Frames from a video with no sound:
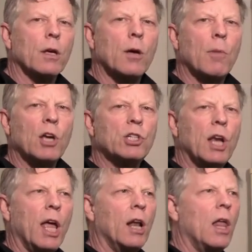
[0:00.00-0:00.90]

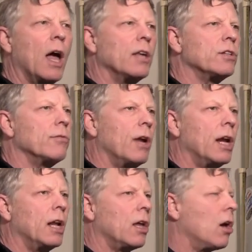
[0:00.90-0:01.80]
combustion analyzer
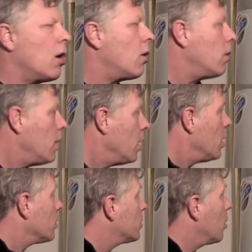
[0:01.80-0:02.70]
ready to go
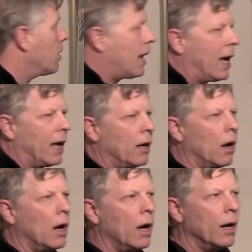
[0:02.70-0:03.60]
so that
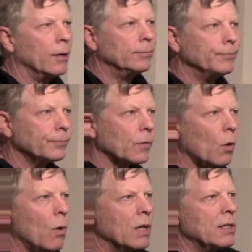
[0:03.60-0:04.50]

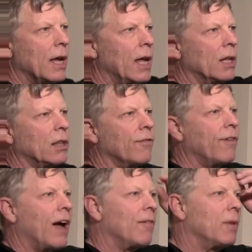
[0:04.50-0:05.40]
once I hit the
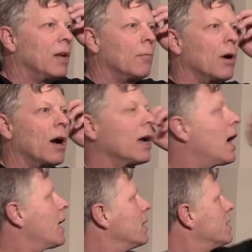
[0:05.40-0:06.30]
5-minute mark
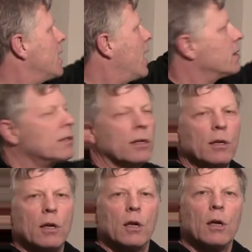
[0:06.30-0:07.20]
I can test
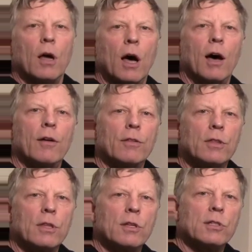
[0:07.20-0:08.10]

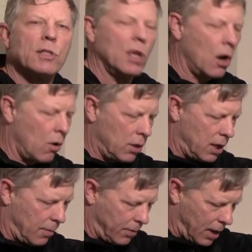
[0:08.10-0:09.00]
the CO and
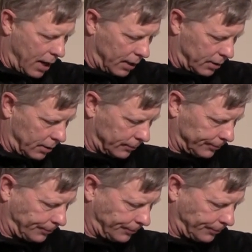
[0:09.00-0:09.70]
the appliance.